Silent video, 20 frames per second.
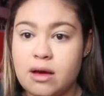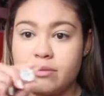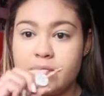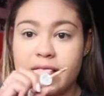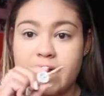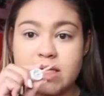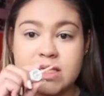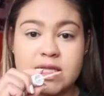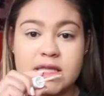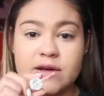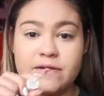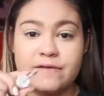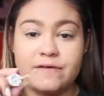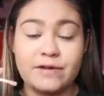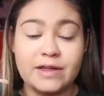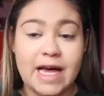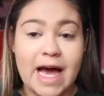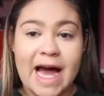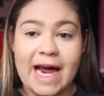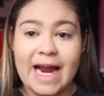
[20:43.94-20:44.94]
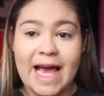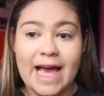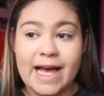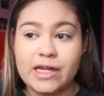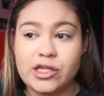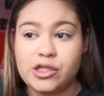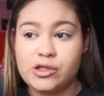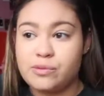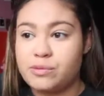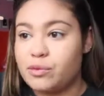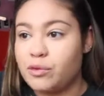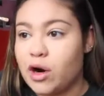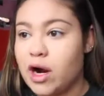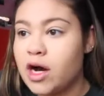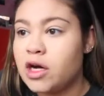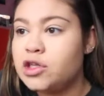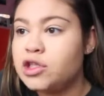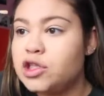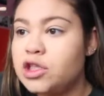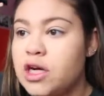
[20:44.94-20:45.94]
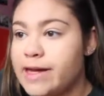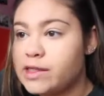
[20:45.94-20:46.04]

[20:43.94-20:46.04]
because of the flat edge brush.